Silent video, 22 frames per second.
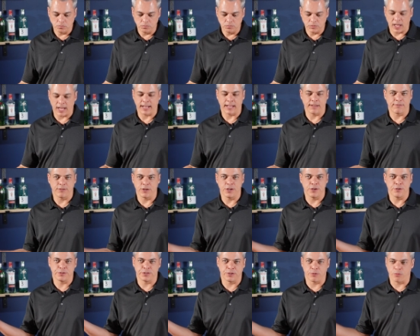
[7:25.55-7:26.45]
Like if you
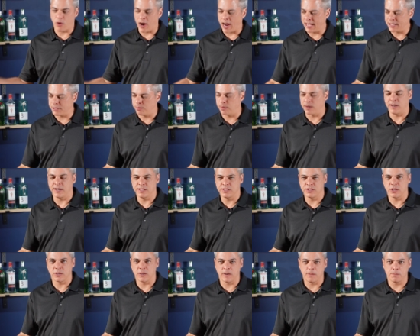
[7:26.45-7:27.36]
used a raspberry
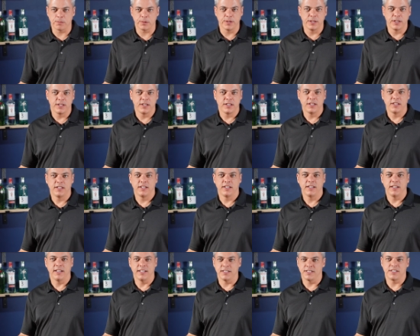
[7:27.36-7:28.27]
syrup
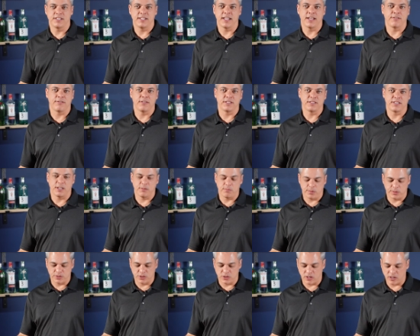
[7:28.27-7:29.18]
instead of a
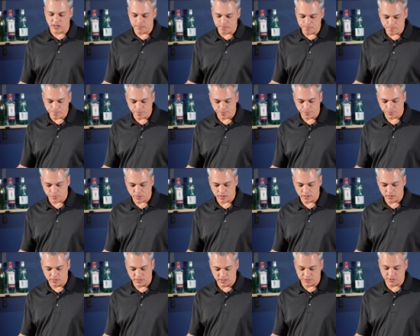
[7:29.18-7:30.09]
simple syrup.
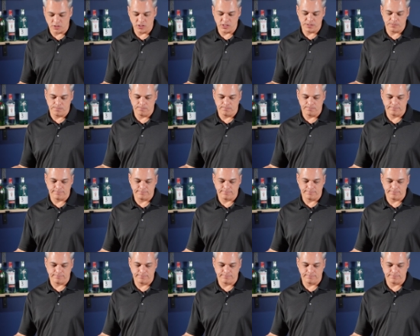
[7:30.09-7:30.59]
It's good.